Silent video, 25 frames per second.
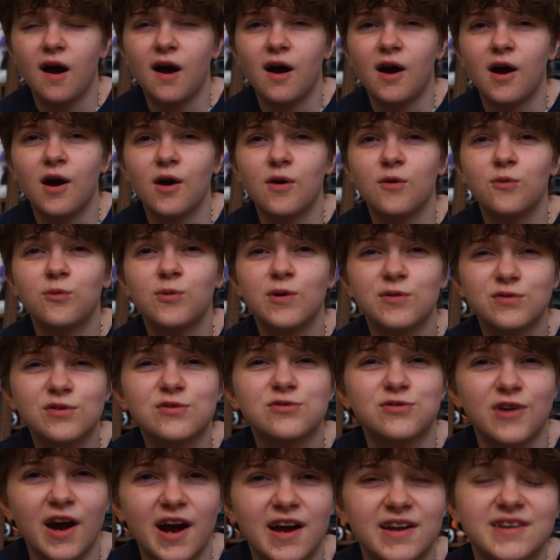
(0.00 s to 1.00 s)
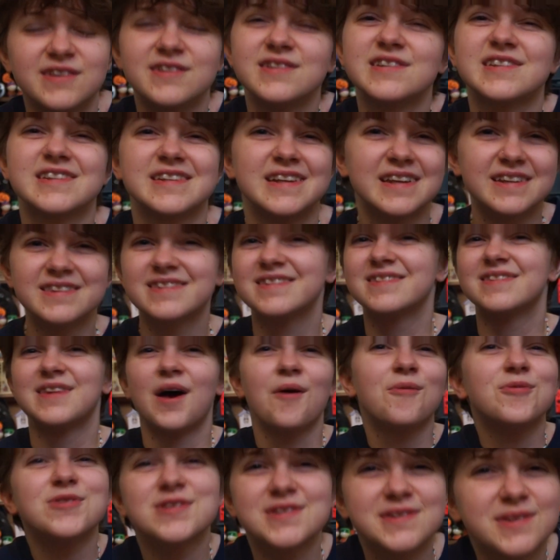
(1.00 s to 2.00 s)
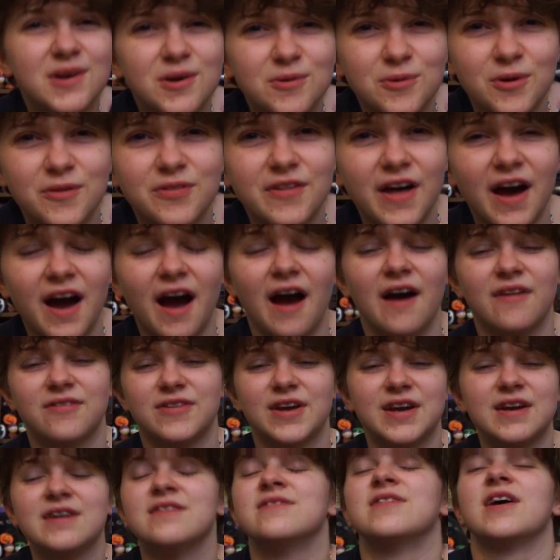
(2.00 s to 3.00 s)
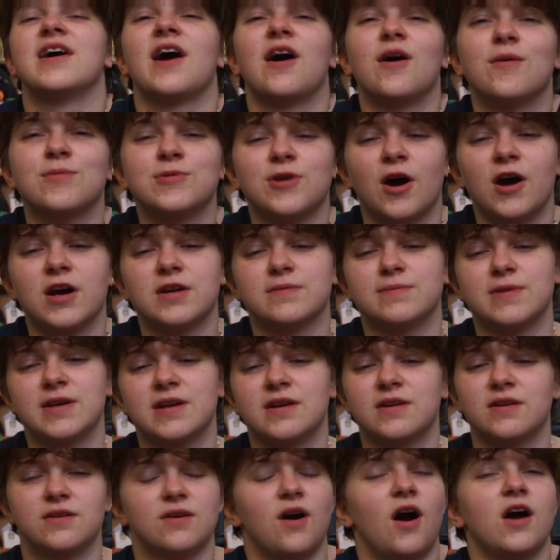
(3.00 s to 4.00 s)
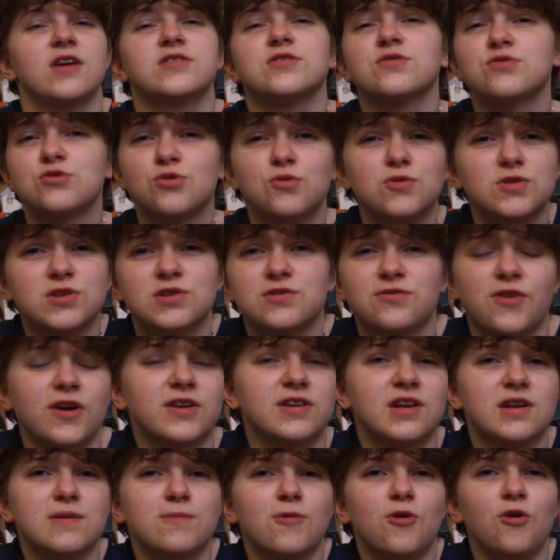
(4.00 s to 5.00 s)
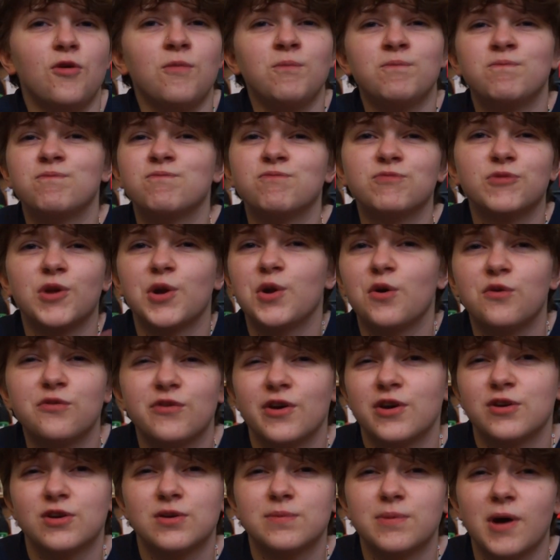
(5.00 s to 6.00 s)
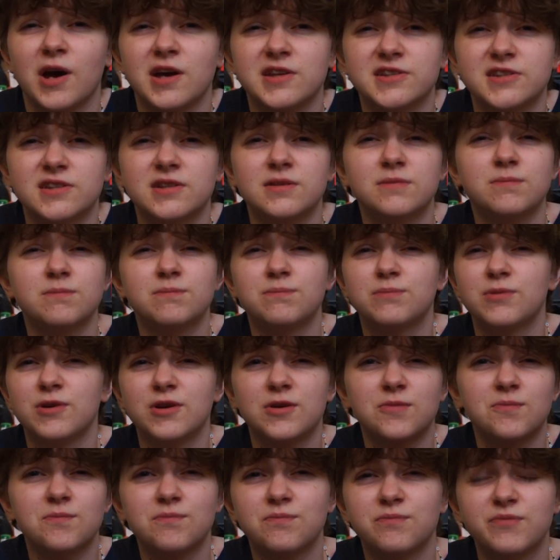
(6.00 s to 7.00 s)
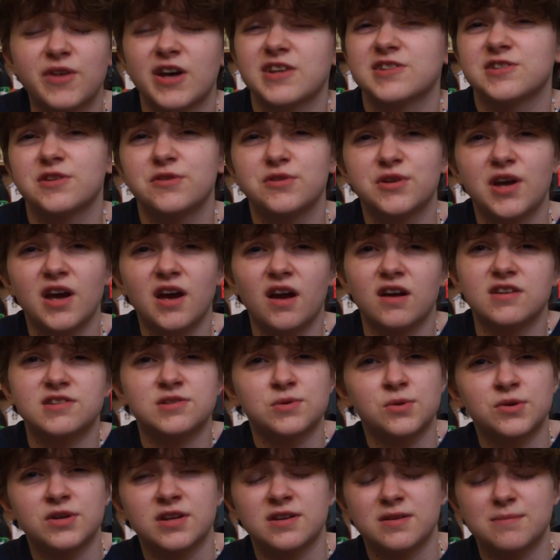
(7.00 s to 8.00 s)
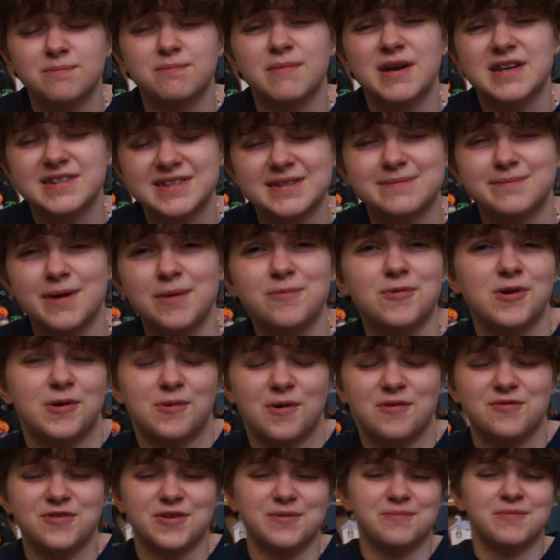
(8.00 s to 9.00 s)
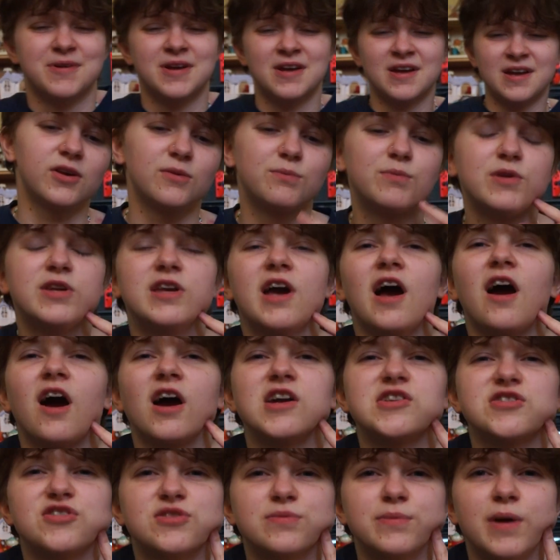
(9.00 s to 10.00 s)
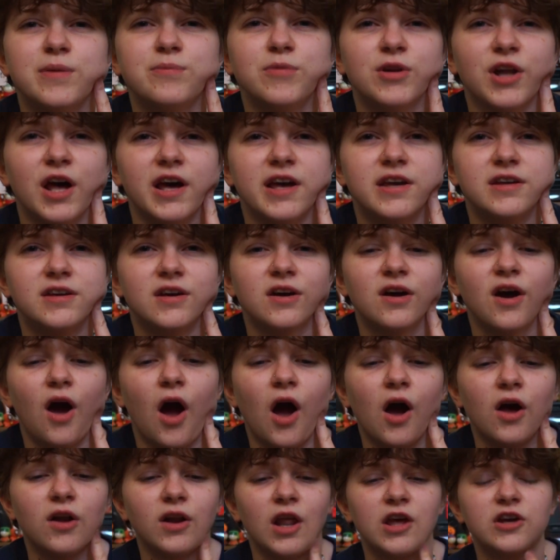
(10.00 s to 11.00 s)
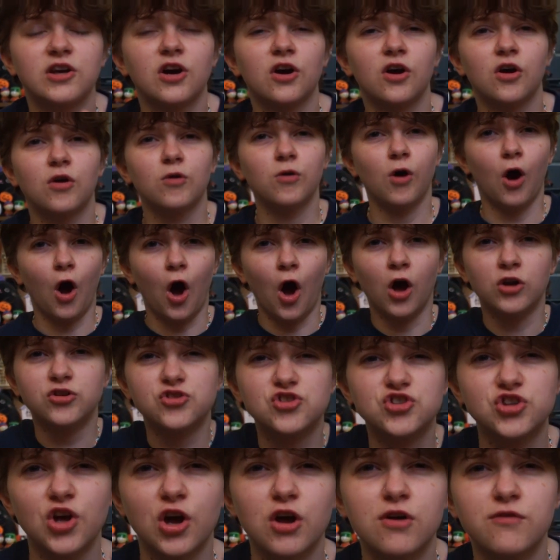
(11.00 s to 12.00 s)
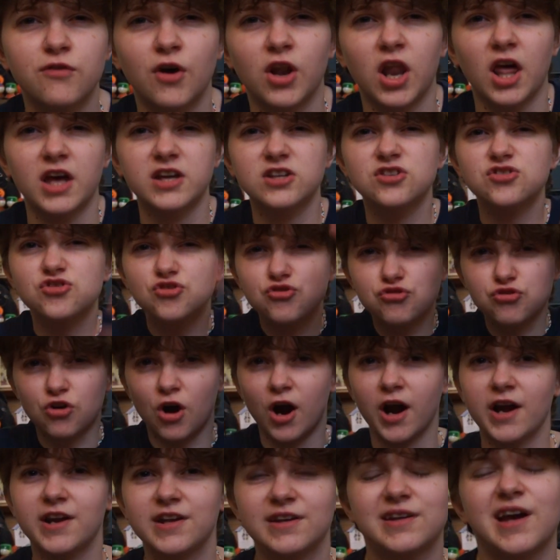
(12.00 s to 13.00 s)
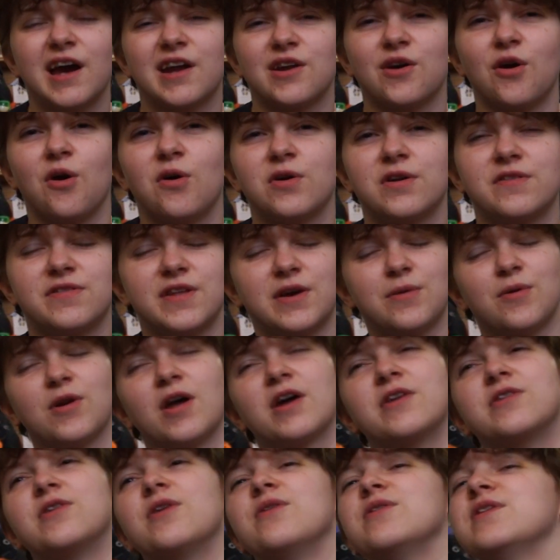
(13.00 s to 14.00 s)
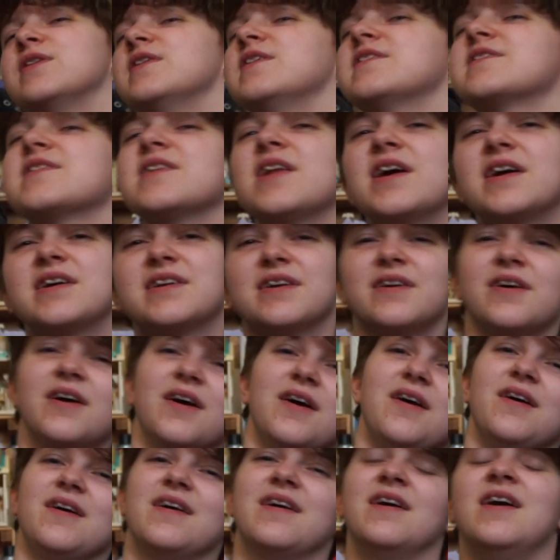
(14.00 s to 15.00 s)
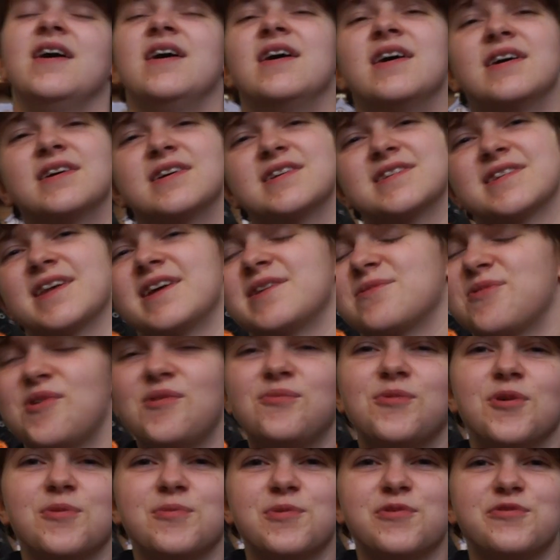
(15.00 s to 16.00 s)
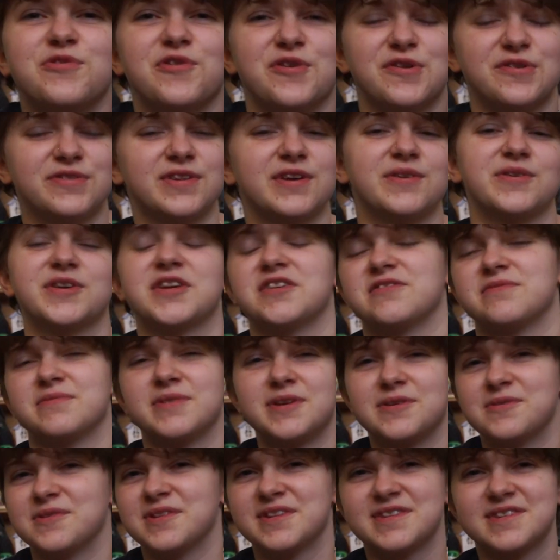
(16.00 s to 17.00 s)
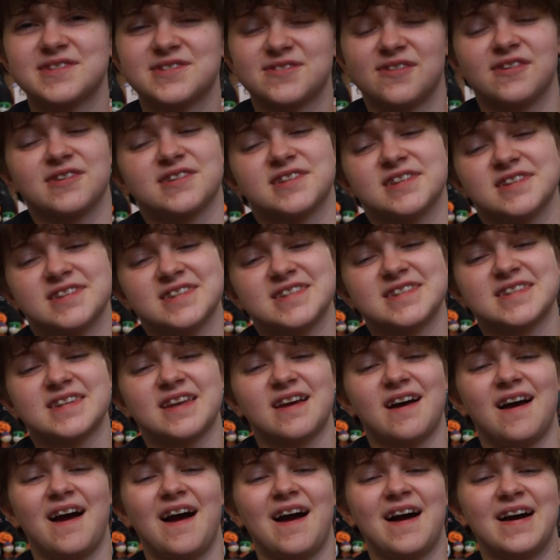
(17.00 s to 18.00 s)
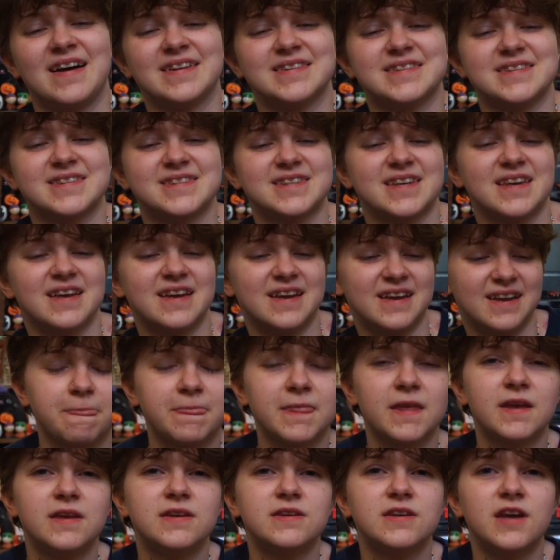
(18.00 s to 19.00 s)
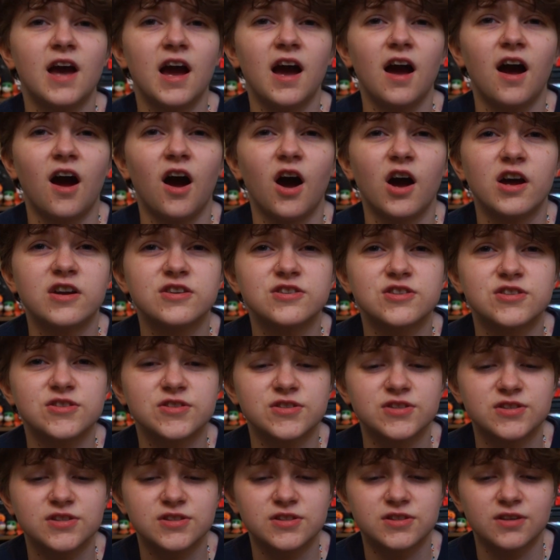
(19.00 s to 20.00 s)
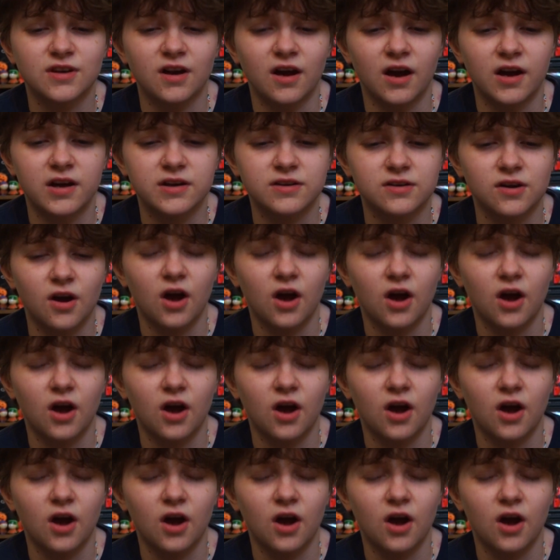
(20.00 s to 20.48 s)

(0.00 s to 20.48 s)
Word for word: uh, with a friend. It, there was no one there. They, they helped hide me and I don't talk to this friend anymore. They're not a very good person, but that's okay. I still had an amazing memory with them. But yeah, I just remember like like hunched over like trying to get it on and they were like no you need to like because they'd won one before and they were giving me all the instructions and yeah i just i